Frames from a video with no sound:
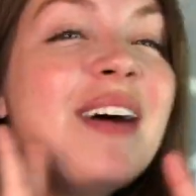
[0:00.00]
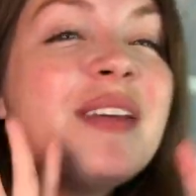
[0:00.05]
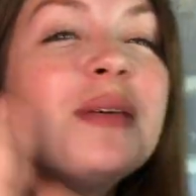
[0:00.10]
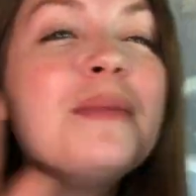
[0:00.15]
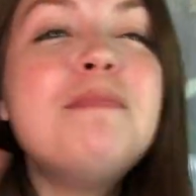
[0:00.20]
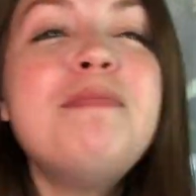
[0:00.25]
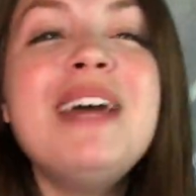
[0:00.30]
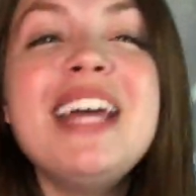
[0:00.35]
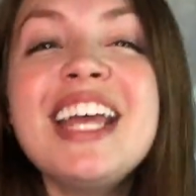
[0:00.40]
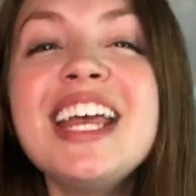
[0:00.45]
the
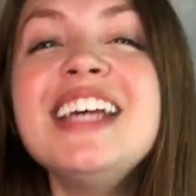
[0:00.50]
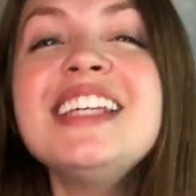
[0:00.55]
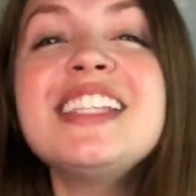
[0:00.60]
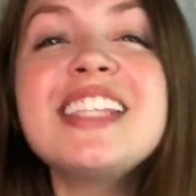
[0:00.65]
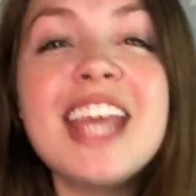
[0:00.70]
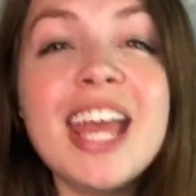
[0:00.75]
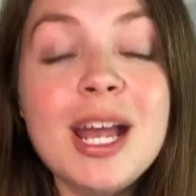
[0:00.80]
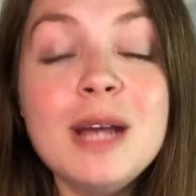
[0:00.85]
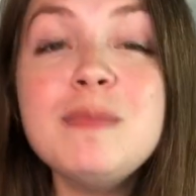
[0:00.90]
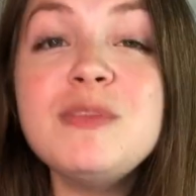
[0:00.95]
biggest
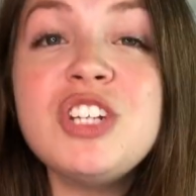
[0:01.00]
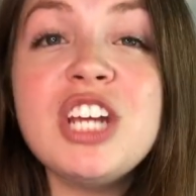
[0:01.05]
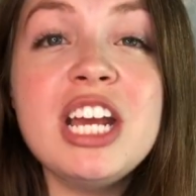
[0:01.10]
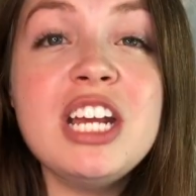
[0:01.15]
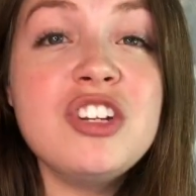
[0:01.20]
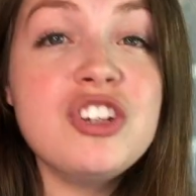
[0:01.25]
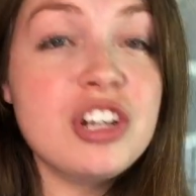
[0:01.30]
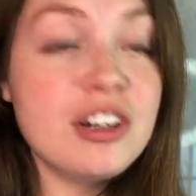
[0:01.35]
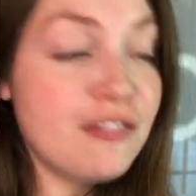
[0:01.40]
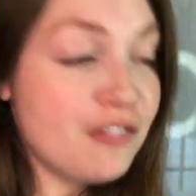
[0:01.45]
game
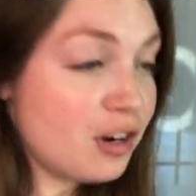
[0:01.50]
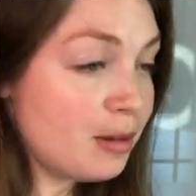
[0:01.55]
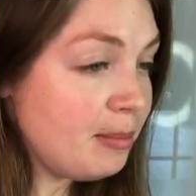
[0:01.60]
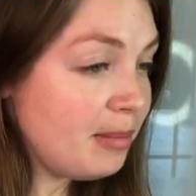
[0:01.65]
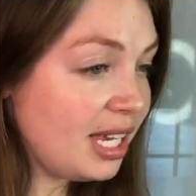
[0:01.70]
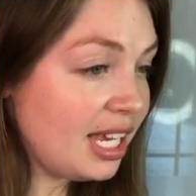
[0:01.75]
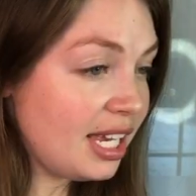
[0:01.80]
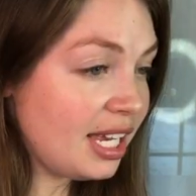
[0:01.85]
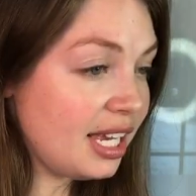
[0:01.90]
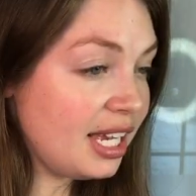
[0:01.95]
changer for
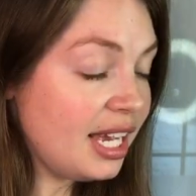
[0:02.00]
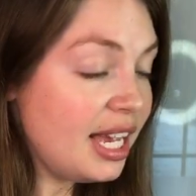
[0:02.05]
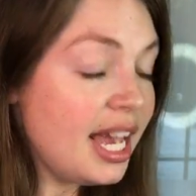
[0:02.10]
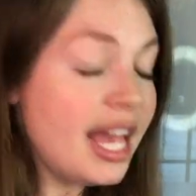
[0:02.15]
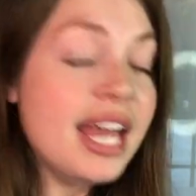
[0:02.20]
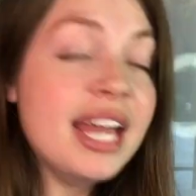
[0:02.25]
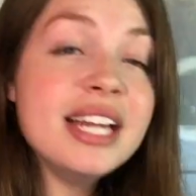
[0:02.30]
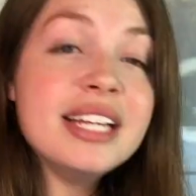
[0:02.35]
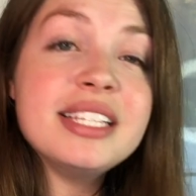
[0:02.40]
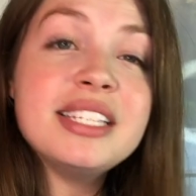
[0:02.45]
me
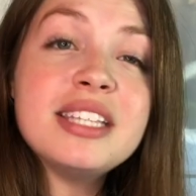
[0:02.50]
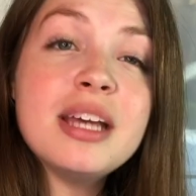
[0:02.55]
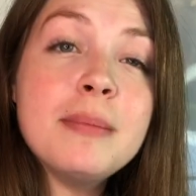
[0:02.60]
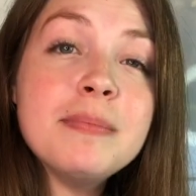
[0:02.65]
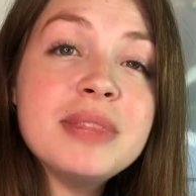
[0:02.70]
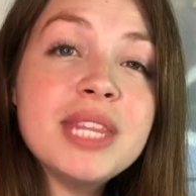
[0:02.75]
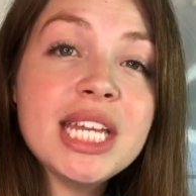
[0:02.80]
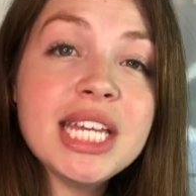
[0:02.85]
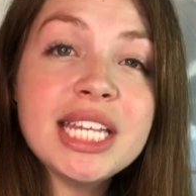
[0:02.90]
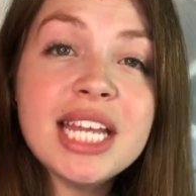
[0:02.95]
is
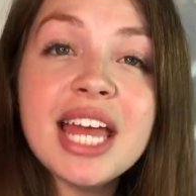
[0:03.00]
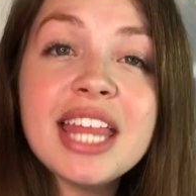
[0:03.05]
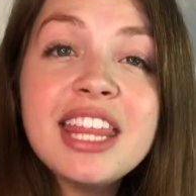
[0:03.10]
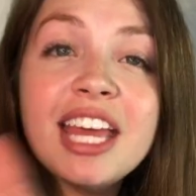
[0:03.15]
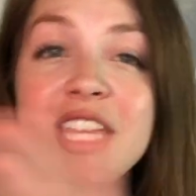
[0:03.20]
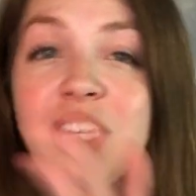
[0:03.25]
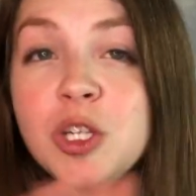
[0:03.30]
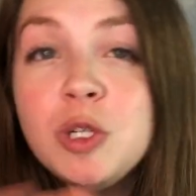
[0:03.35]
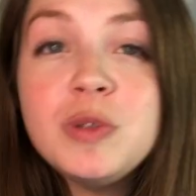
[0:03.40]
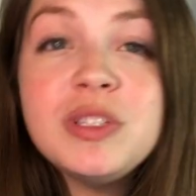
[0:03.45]
something
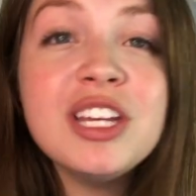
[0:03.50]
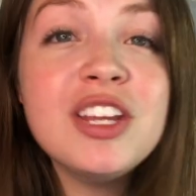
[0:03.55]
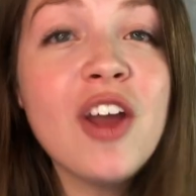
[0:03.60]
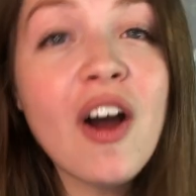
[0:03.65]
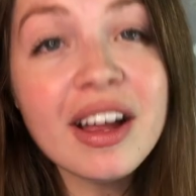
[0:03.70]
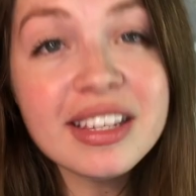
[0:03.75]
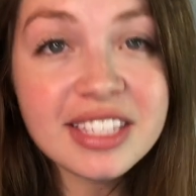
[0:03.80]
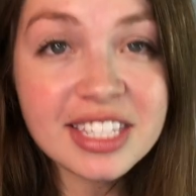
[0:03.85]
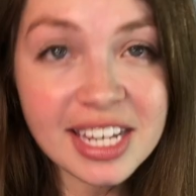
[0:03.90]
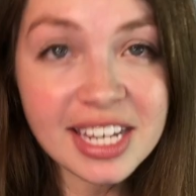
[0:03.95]
that you did
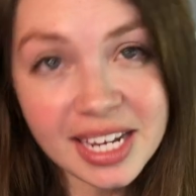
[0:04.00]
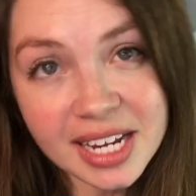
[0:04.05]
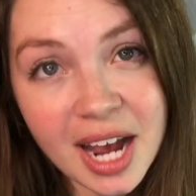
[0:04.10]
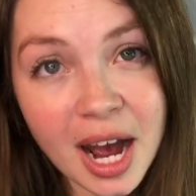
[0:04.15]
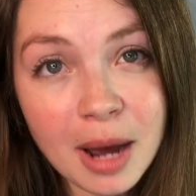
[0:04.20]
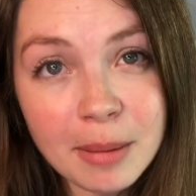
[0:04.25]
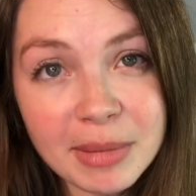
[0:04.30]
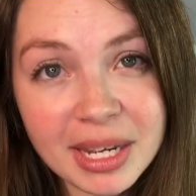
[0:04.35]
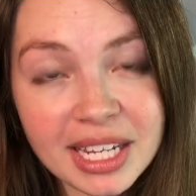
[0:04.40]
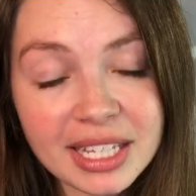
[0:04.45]
not see
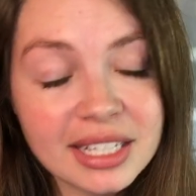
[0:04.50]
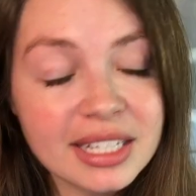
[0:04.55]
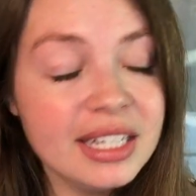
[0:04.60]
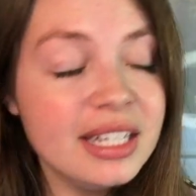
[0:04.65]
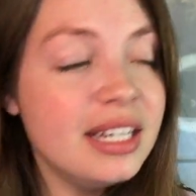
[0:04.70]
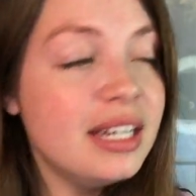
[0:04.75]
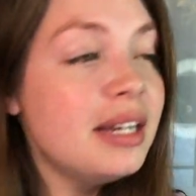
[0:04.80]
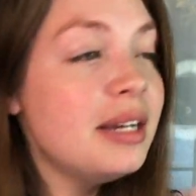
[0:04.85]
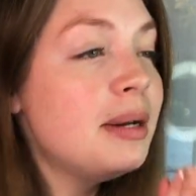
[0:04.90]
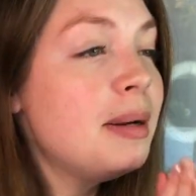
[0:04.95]
coming
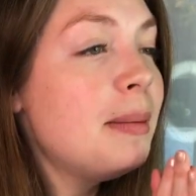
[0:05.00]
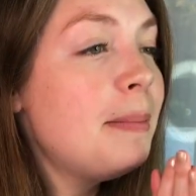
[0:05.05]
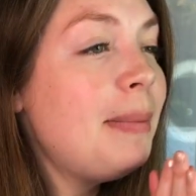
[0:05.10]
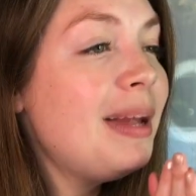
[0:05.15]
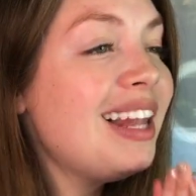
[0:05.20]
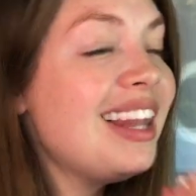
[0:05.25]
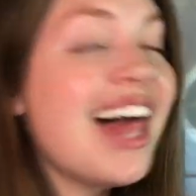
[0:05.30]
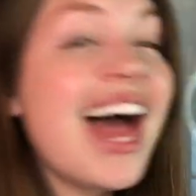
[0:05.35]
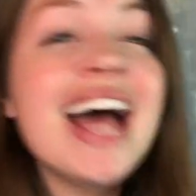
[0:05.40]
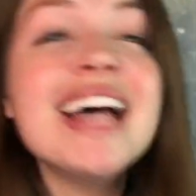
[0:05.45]

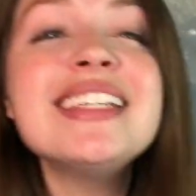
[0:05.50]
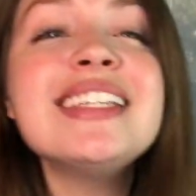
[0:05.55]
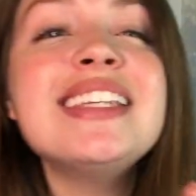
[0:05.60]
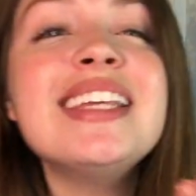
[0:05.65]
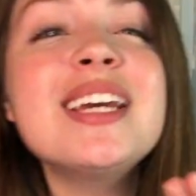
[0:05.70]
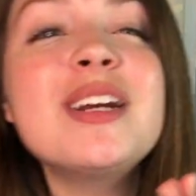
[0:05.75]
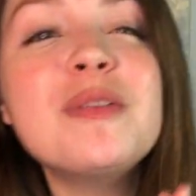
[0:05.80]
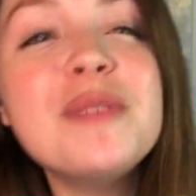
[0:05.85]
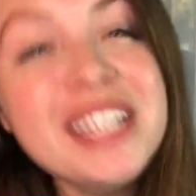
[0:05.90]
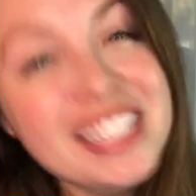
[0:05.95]

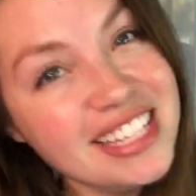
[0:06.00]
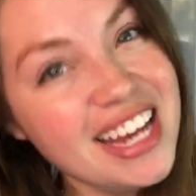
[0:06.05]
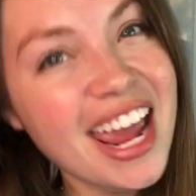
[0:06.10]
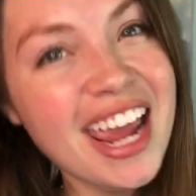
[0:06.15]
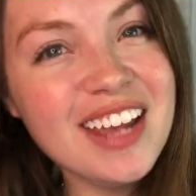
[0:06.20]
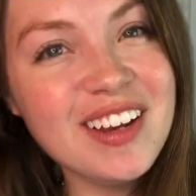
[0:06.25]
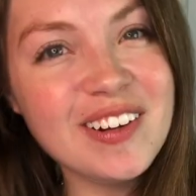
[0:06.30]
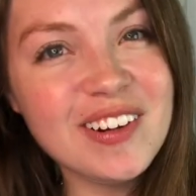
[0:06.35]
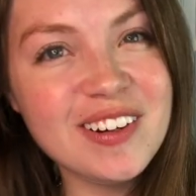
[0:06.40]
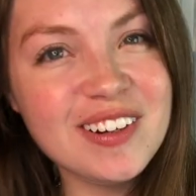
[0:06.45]
plastic
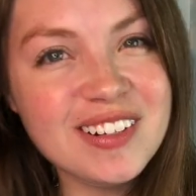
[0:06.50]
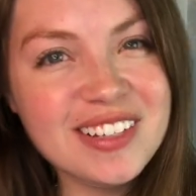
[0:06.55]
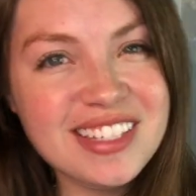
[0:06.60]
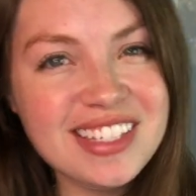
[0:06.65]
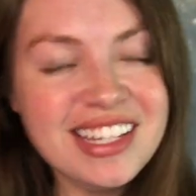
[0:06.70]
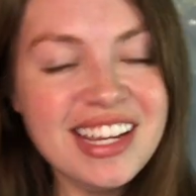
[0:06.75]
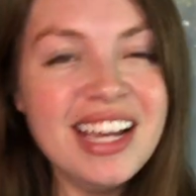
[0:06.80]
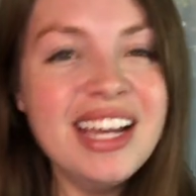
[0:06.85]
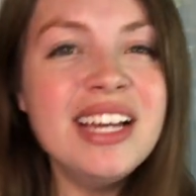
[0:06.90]
retainers.